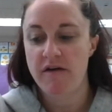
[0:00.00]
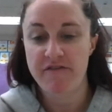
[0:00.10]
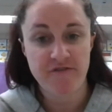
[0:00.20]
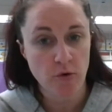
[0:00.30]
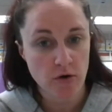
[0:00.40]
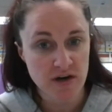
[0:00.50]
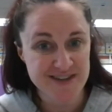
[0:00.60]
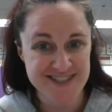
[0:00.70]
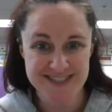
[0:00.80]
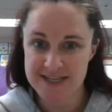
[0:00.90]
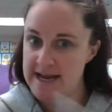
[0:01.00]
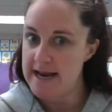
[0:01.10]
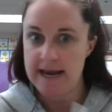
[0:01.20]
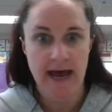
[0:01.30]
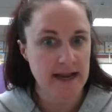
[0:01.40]
Fourths,
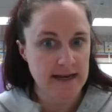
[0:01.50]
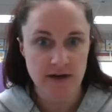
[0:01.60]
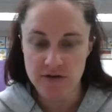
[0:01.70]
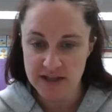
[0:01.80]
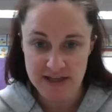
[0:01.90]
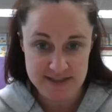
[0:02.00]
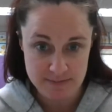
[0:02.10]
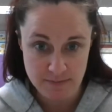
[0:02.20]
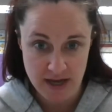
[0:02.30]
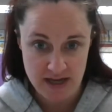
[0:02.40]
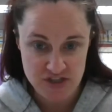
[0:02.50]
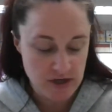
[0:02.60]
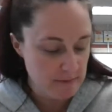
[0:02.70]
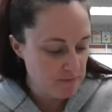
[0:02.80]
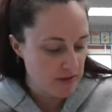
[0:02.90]
not nearly as much,
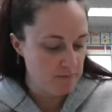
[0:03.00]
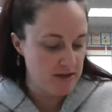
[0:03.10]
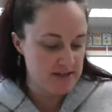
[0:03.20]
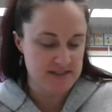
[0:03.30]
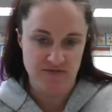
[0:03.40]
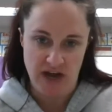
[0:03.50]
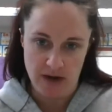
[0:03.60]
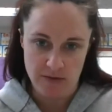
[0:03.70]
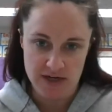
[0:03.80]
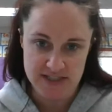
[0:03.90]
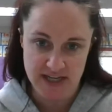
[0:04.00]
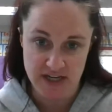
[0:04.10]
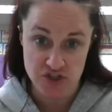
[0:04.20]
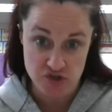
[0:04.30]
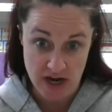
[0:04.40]
because if I were to take a
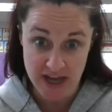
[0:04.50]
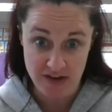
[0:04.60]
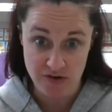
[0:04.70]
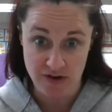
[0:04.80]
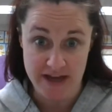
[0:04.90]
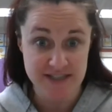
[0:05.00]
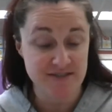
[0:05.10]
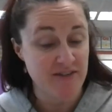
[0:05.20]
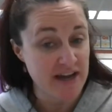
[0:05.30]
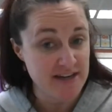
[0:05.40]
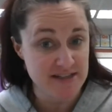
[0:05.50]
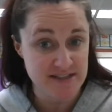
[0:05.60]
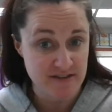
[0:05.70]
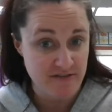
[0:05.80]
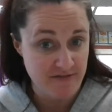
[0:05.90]
triangle and divide it
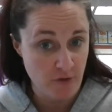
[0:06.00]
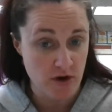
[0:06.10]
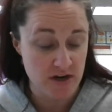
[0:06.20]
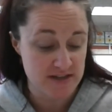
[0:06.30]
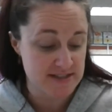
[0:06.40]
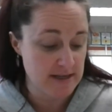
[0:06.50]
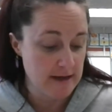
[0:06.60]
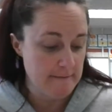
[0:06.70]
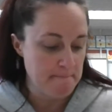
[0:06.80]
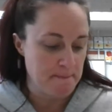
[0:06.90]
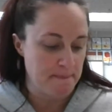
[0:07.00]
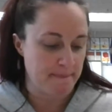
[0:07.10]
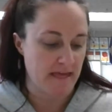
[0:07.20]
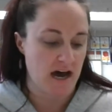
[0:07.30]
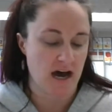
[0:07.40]
into fourths,
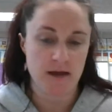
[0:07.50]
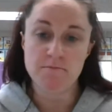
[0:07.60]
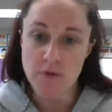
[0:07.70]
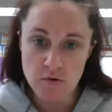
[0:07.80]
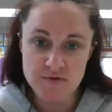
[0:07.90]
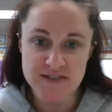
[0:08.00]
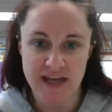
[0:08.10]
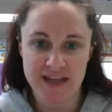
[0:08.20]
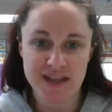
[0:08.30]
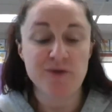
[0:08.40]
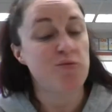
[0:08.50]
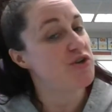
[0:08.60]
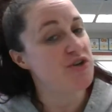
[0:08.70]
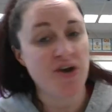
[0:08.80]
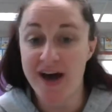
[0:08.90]
I most likely would
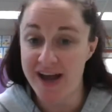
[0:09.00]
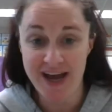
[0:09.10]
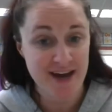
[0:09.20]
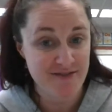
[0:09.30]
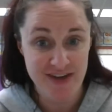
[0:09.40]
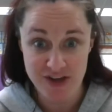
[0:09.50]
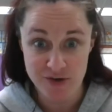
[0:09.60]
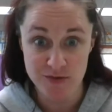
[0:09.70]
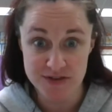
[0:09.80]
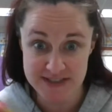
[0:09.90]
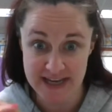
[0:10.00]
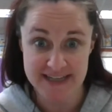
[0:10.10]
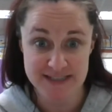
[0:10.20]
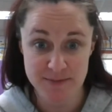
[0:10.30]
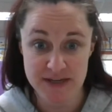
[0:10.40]
not have equal
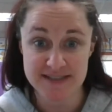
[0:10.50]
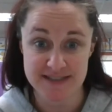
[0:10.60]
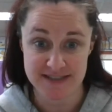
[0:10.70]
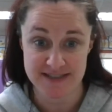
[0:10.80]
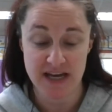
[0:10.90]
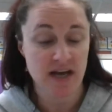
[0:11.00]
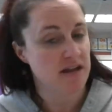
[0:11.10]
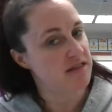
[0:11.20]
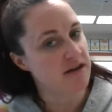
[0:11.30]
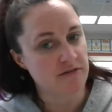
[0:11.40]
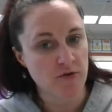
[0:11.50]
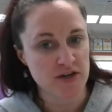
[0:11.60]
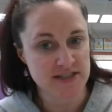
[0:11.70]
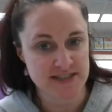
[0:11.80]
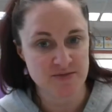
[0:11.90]
sized pieces. Therefore,
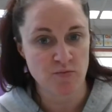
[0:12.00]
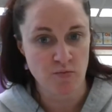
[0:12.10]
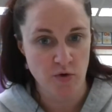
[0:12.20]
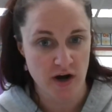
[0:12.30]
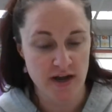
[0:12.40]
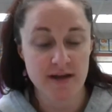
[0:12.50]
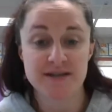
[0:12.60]
it doesn't work.